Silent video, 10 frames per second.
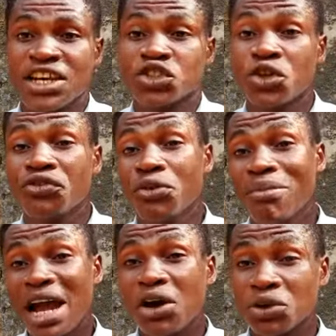So if you
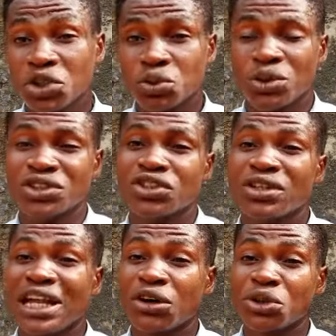buy all those ones,
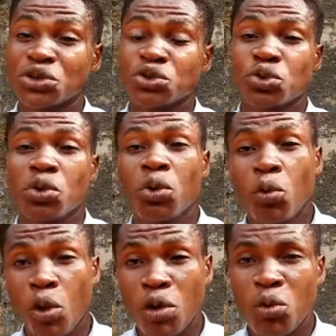they are going to
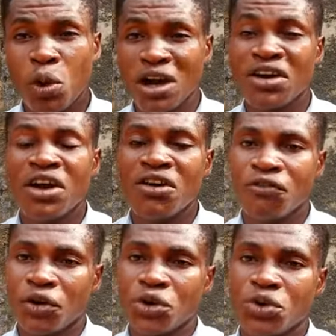work well
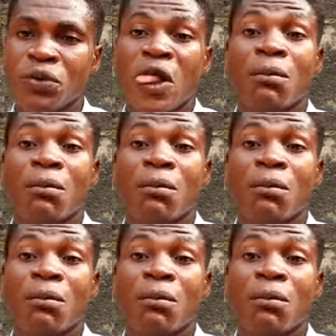for you.